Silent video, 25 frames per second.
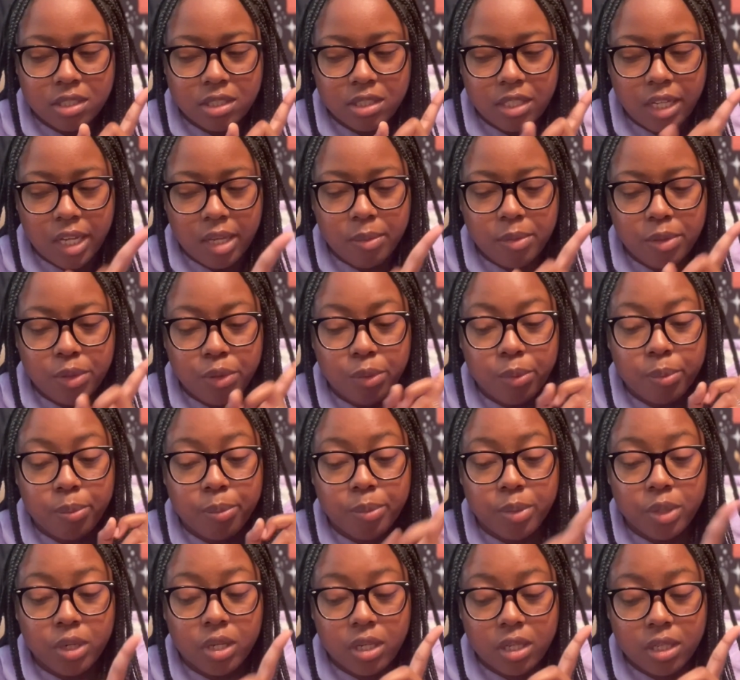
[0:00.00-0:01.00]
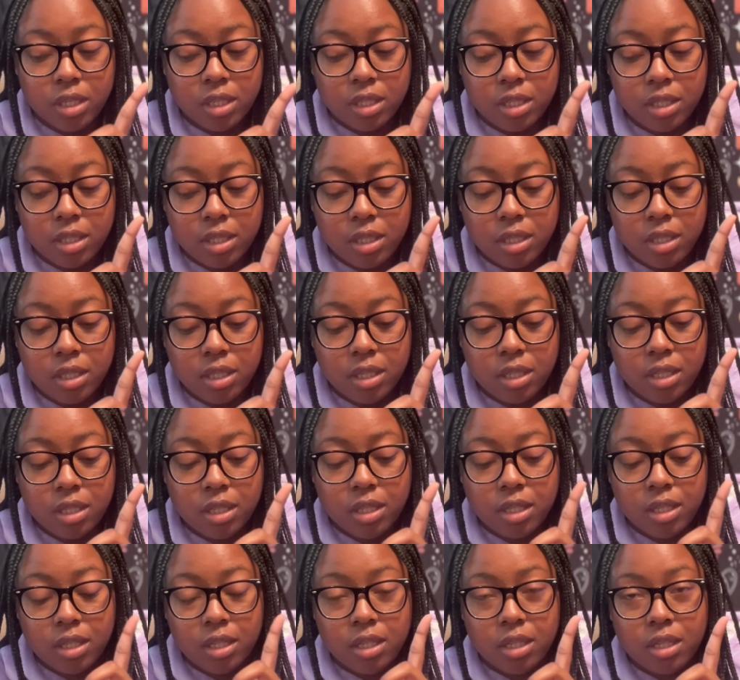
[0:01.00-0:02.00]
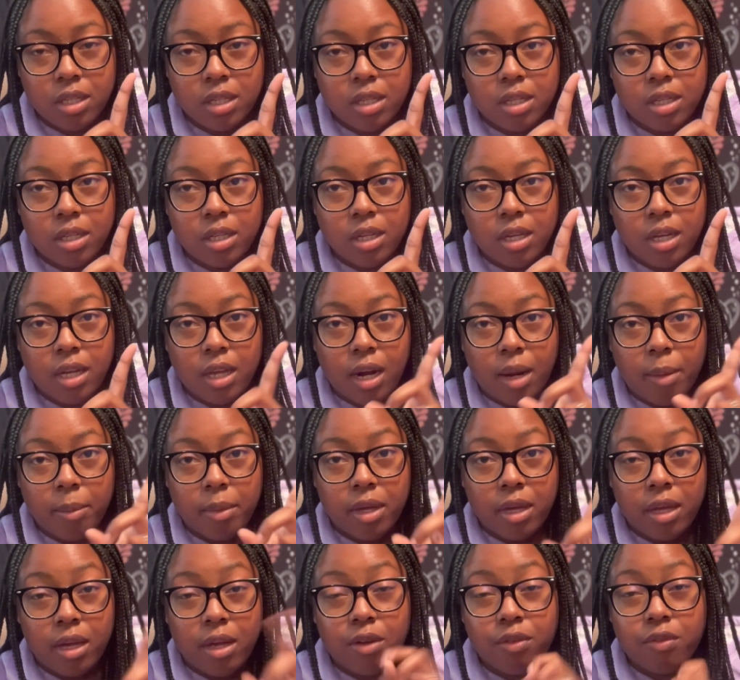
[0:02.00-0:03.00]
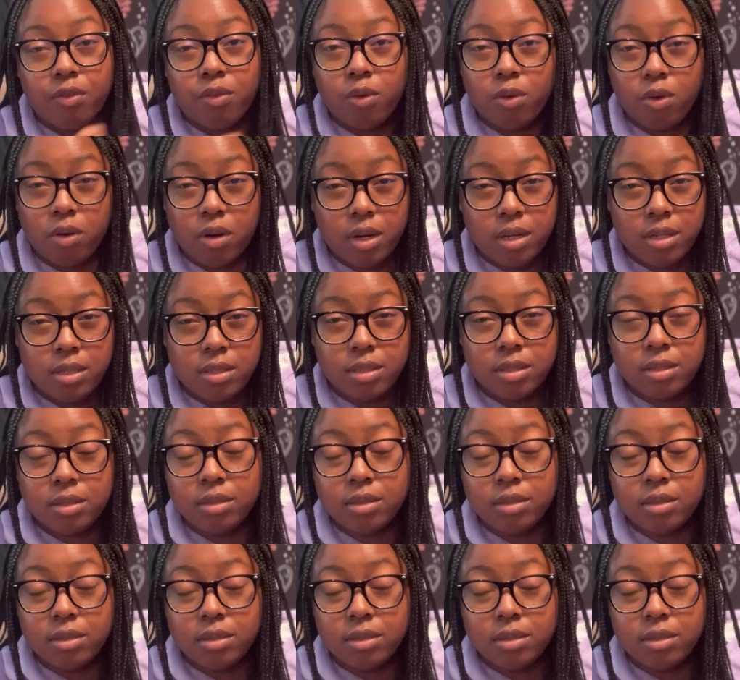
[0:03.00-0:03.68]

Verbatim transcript: debut book, and I'm here for it.